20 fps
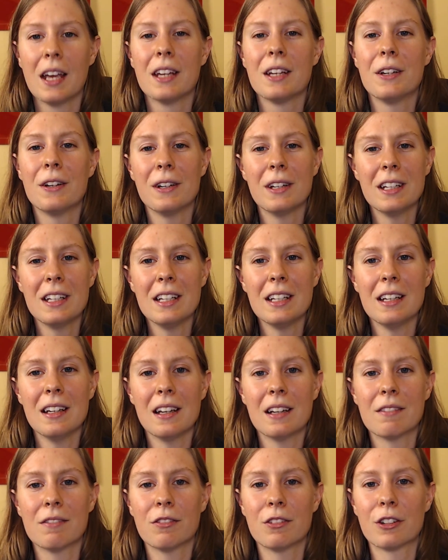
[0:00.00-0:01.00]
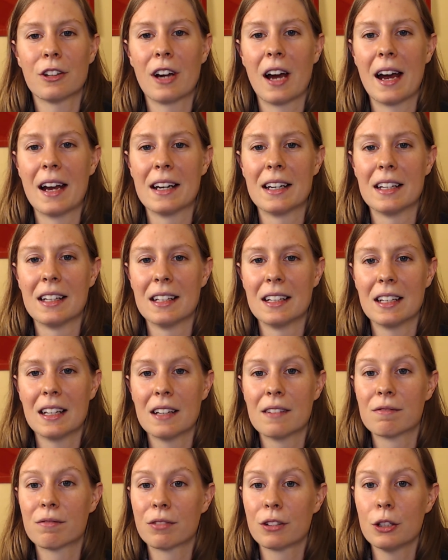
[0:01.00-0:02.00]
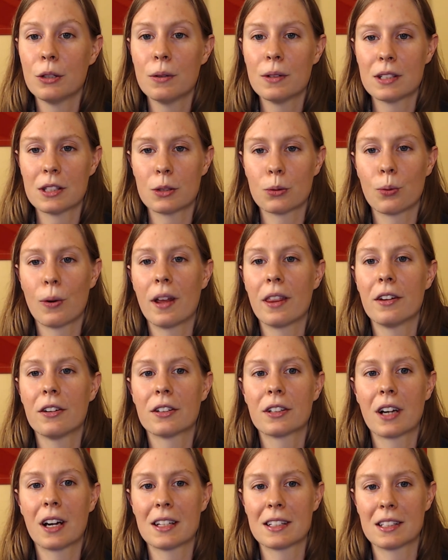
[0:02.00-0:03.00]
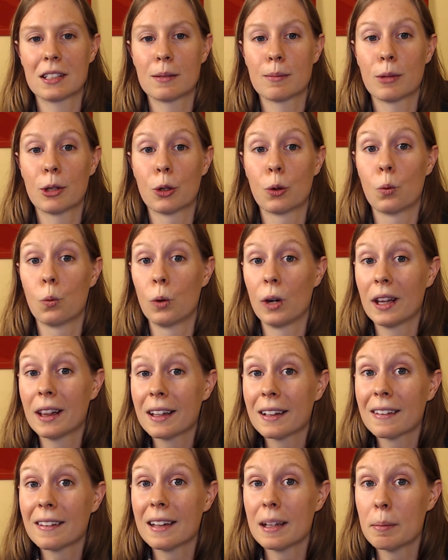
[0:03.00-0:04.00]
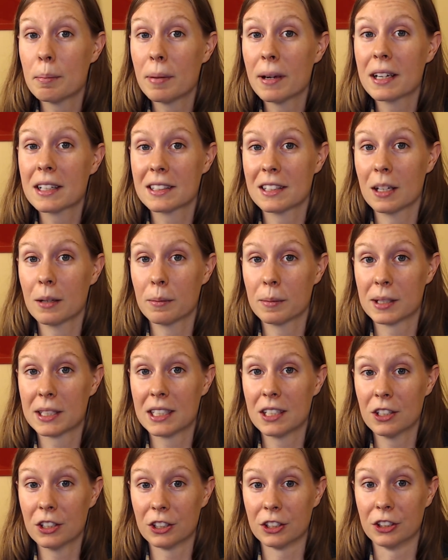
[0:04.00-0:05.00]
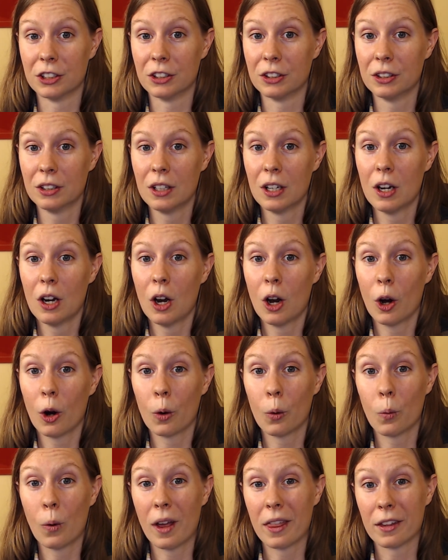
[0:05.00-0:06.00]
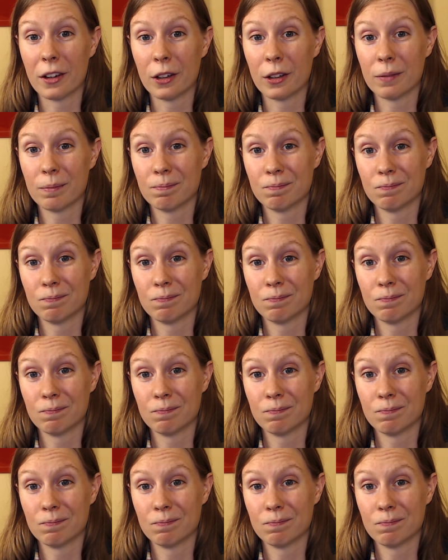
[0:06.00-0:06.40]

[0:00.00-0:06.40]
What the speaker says: Unity and variety influence whether a customer willingly picks up material or whether